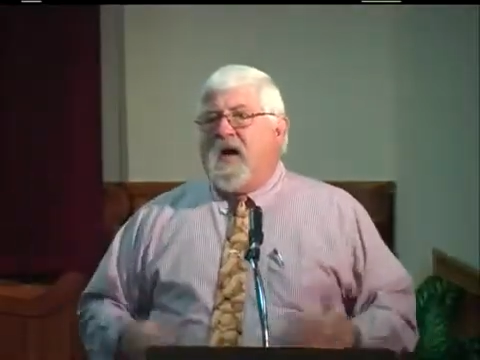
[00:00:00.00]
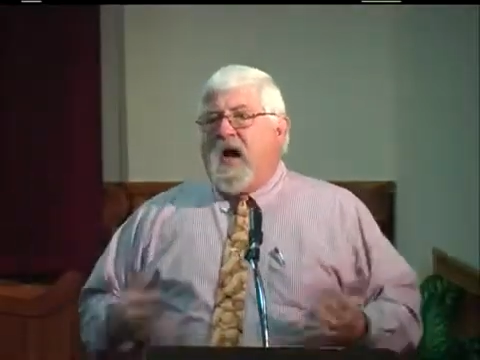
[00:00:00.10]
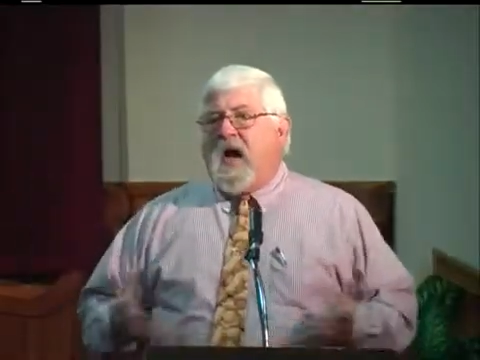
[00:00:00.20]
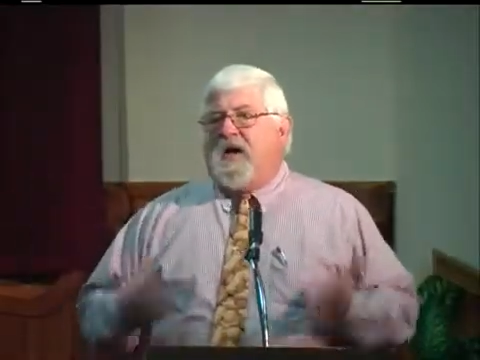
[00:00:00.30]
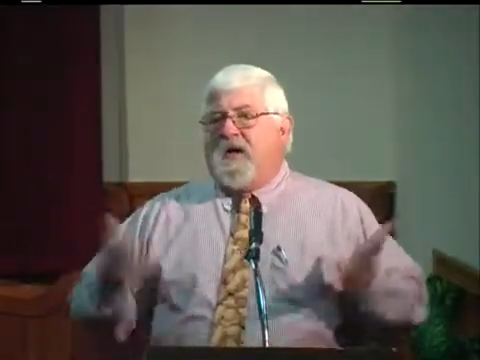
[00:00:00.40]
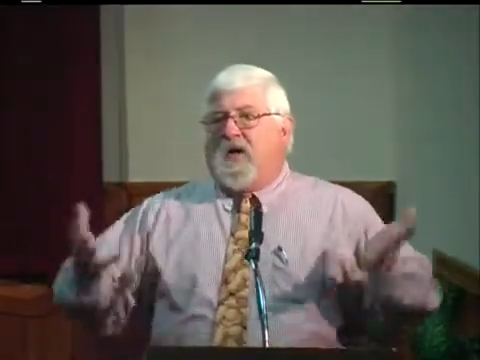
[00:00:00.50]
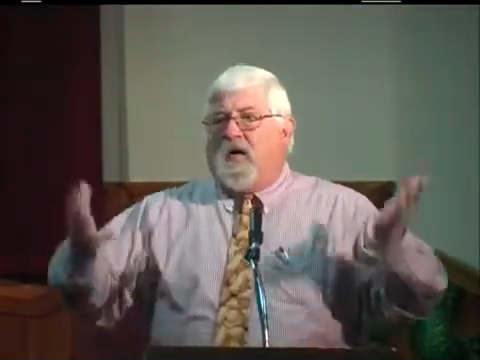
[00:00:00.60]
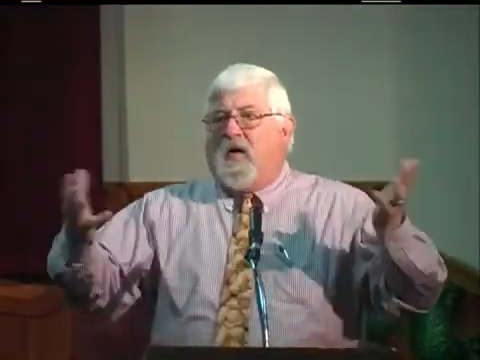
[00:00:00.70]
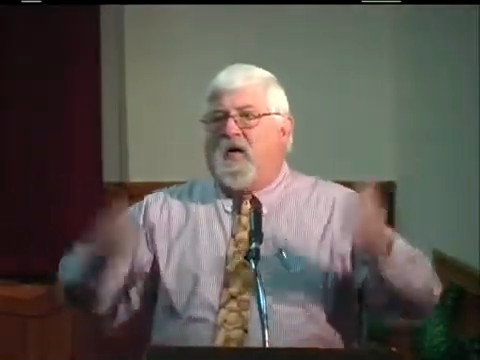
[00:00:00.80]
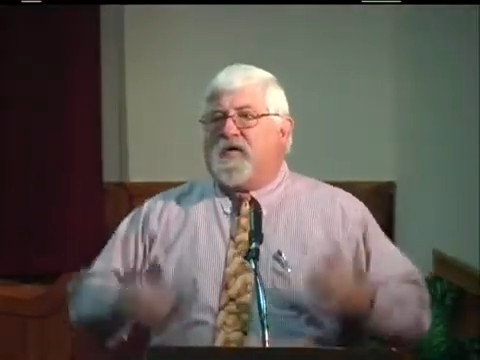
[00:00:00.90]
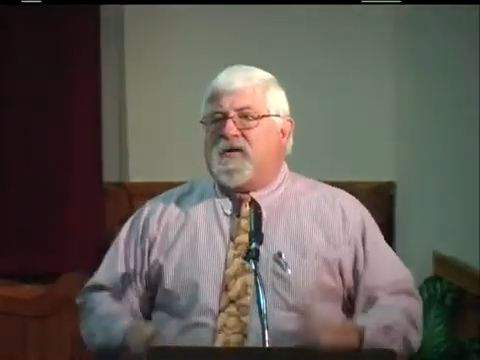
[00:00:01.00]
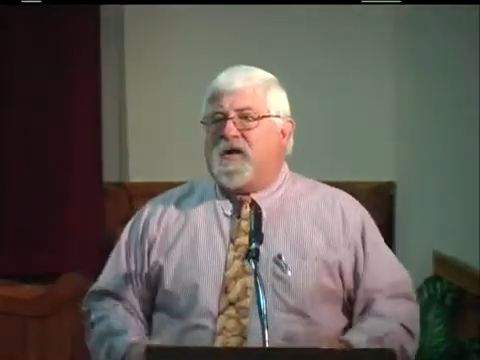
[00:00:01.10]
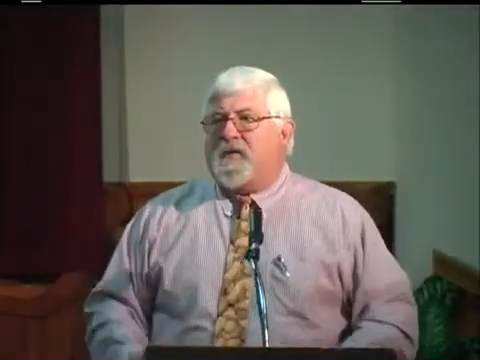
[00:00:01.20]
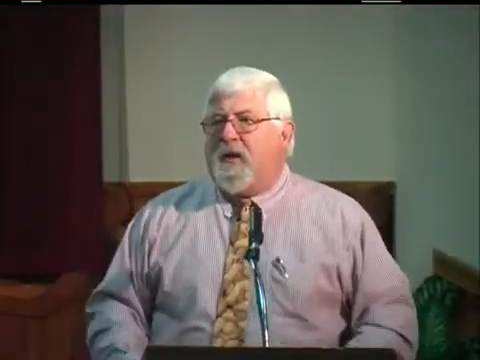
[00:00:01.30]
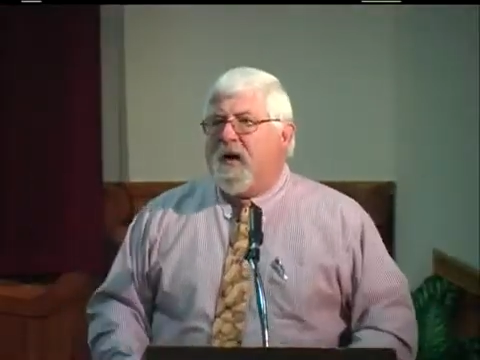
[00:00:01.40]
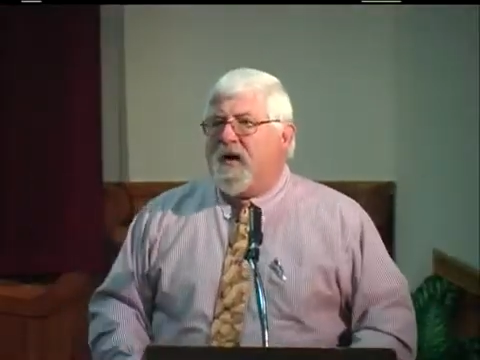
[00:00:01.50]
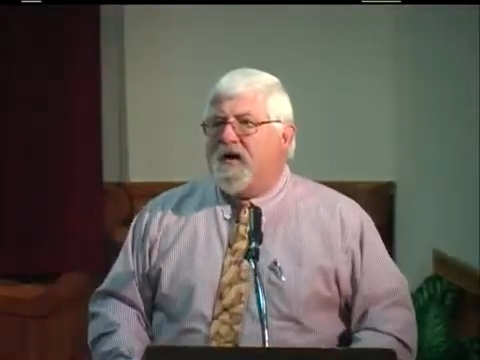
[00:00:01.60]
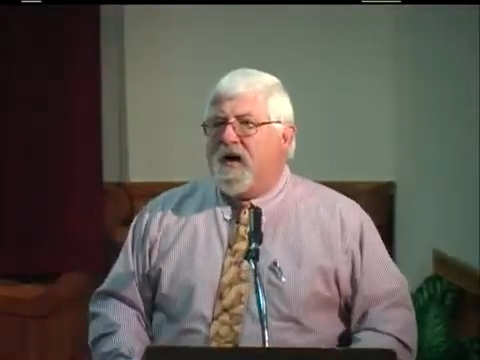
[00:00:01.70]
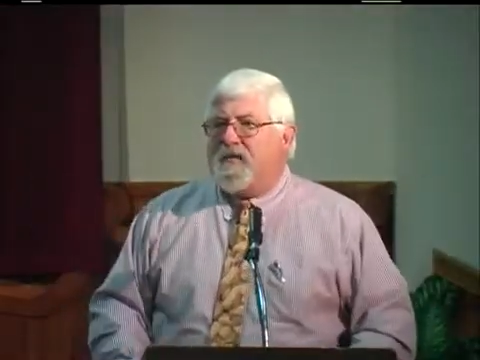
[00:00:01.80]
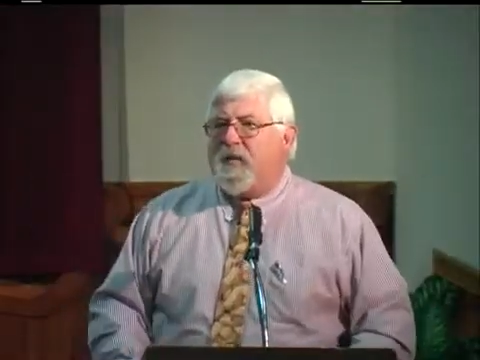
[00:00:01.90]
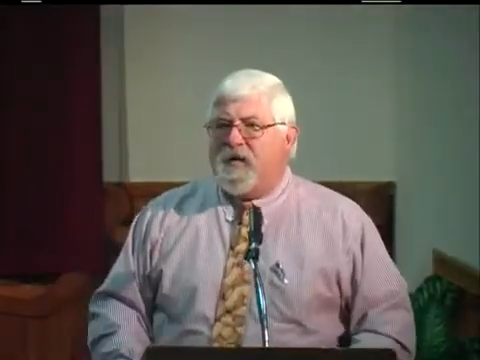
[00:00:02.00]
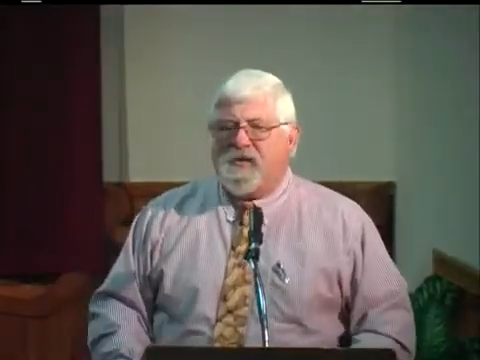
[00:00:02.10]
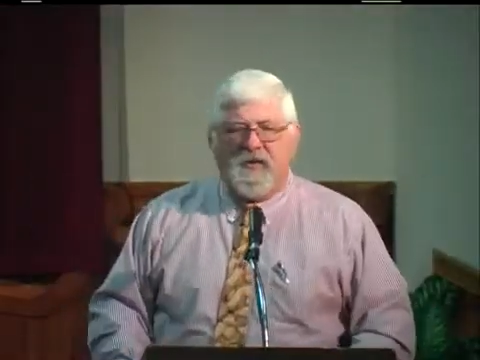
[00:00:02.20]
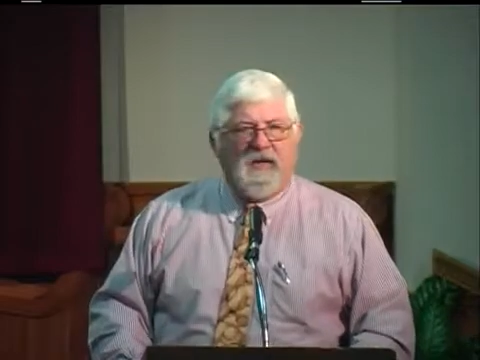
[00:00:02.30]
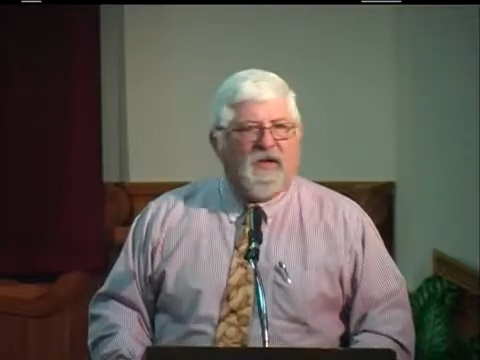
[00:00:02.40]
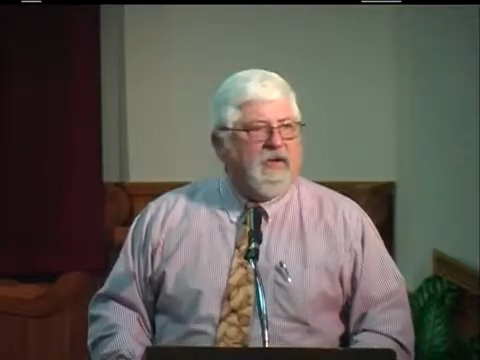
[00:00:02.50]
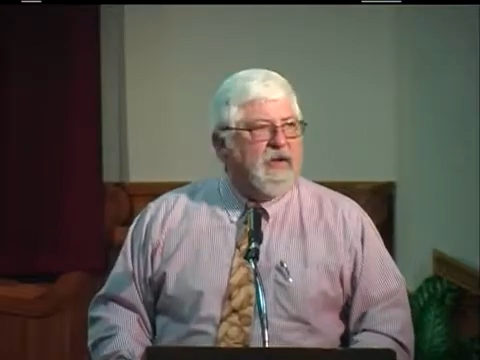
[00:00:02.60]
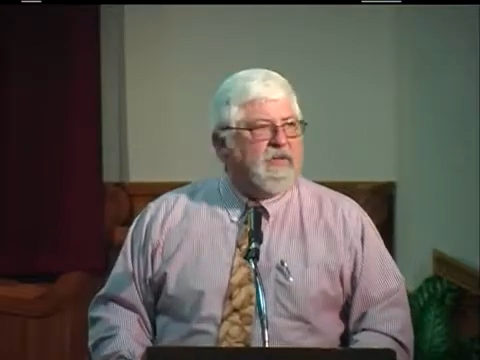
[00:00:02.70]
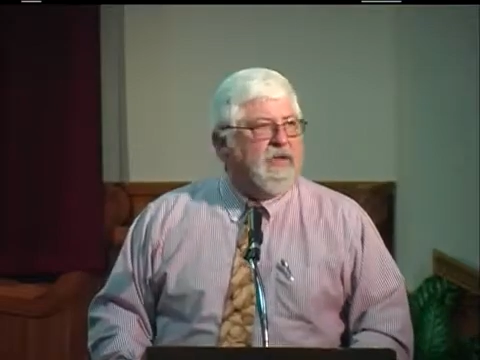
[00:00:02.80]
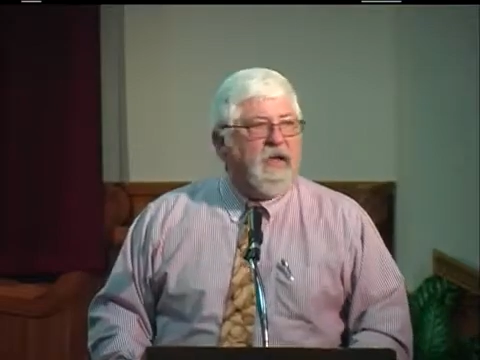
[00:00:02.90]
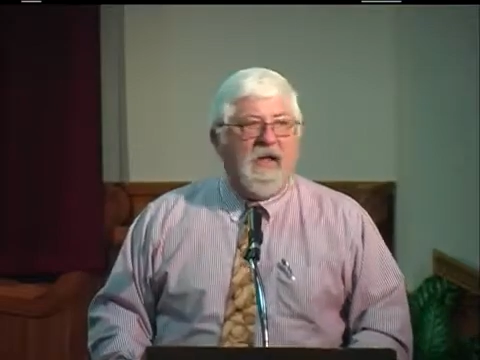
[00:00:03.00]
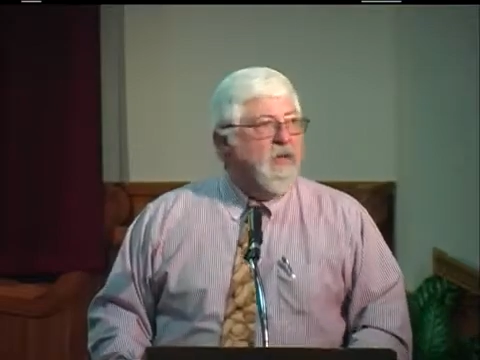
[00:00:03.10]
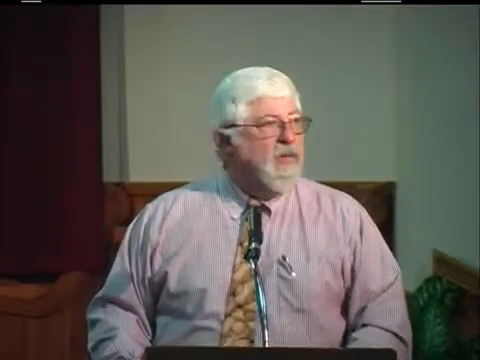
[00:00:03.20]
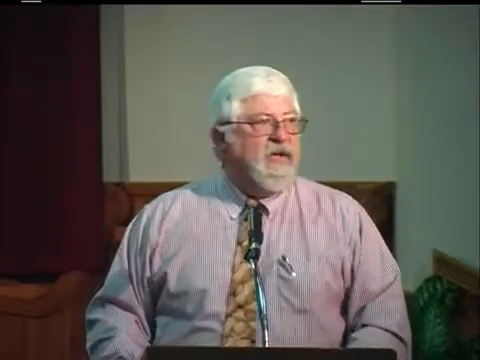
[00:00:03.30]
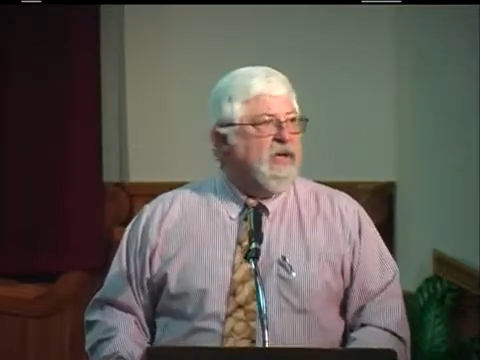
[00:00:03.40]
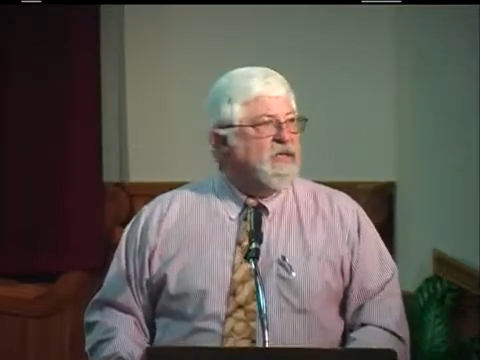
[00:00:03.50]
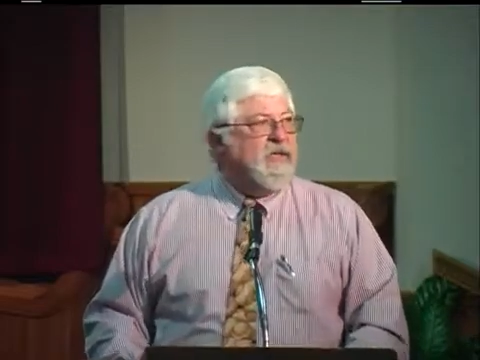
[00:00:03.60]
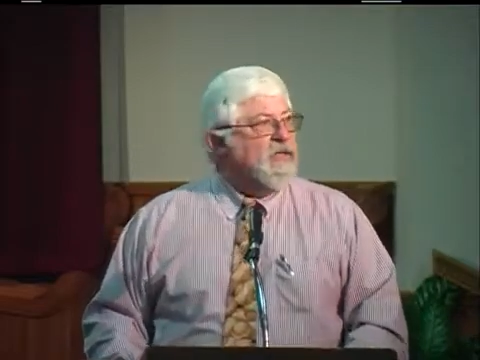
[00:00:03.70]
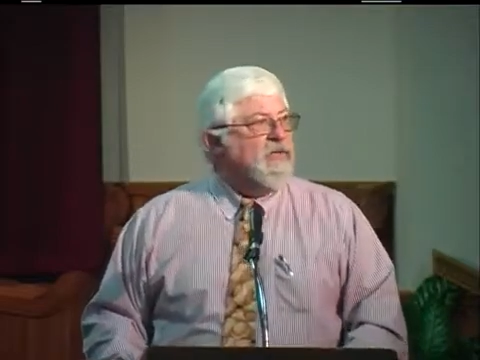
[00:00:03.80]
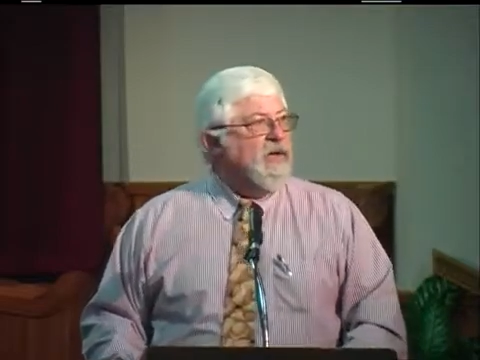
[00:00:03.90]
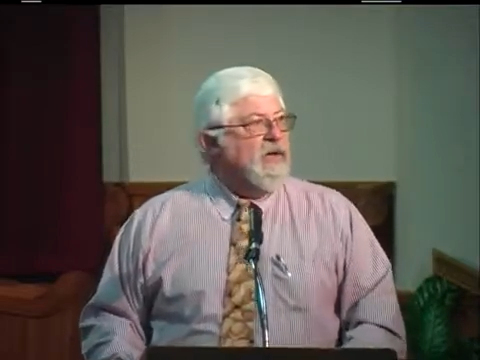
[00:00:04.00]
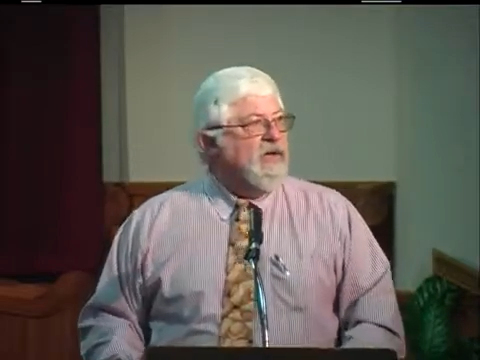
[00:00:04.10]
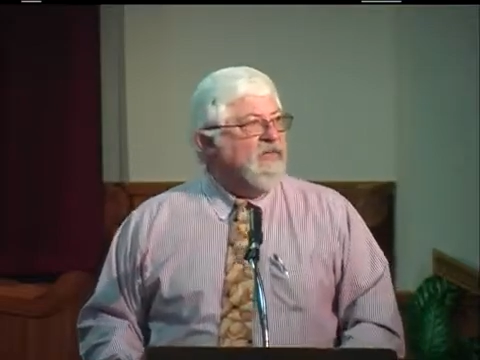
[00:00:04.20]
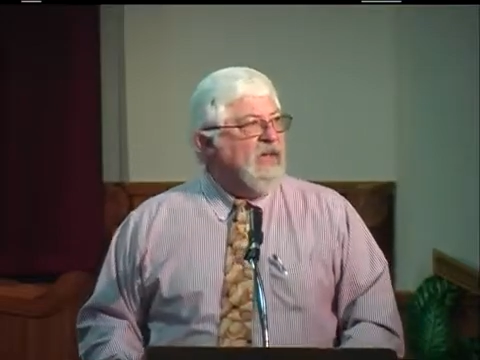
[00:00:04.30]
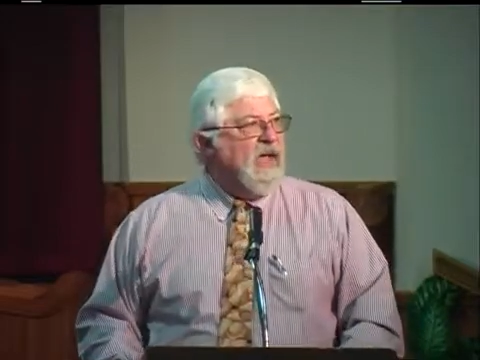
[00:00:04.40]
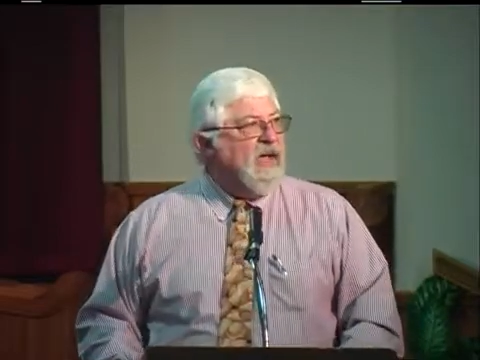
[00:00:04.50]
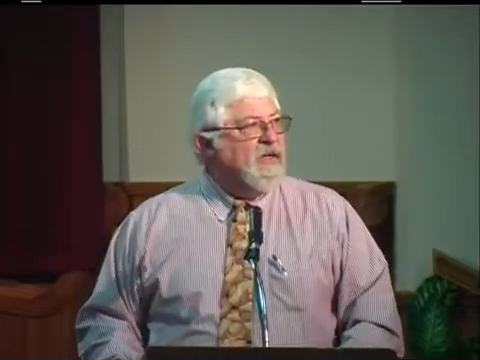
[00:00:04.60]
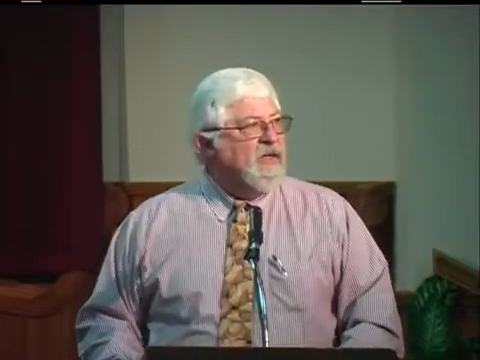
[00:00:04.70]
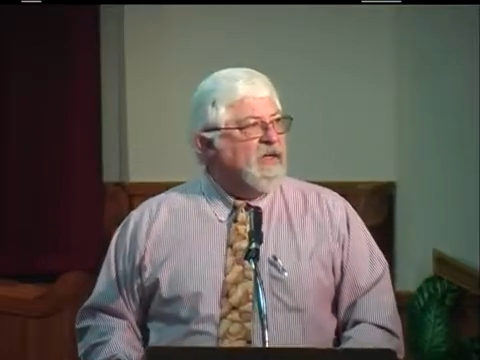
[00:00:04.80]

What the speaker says: and co-host this party that I'm supposed to be co-hosting. But he doesn't do any of that.